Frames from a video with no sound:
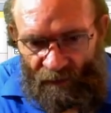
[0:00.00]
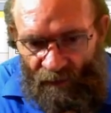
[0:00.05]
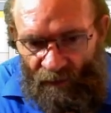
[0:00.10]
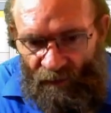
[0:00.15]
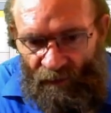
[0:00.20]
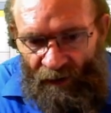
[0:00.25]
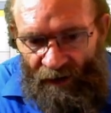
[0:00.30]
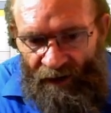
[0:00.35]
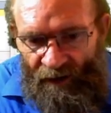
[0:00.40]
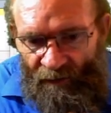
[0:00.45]

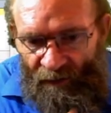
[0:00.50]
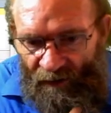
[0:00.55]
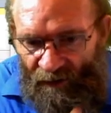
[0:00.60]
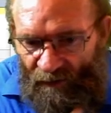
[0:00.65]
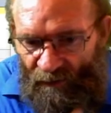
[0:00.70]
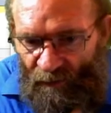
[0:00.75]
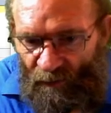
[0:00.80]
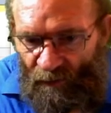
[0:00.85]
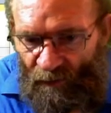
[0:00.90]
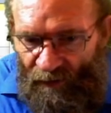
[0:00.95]
play a bit
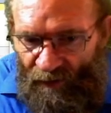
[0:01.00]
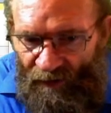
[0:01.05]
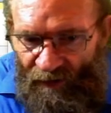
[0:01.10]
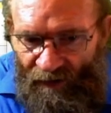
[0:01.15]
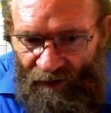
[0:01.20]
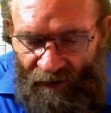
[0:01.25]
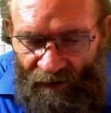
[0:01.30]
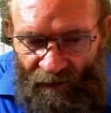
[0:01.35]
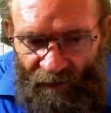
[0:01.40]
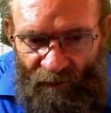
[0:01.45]
with
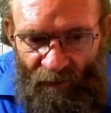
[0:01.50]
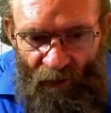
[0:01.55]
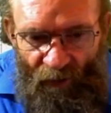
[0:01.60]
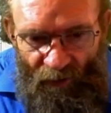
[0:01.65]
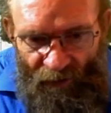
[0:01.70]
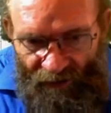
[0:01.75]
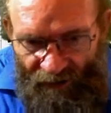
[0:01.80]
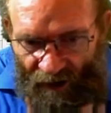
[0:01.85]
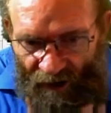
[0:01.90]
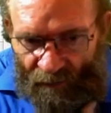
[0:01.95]

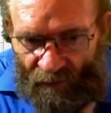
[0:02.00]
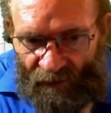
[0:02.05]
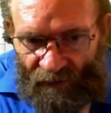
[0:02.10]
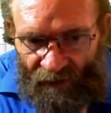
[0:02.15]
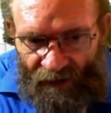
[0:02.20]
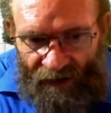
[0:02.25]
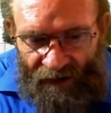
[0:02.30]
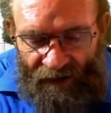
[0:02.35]
more in-depth